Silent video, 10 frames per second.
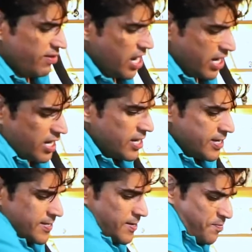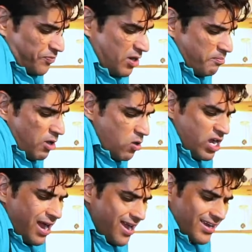like
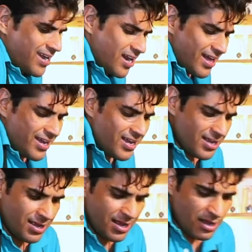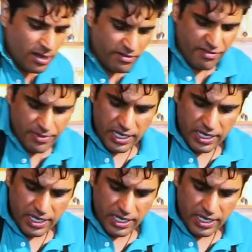mocha color from the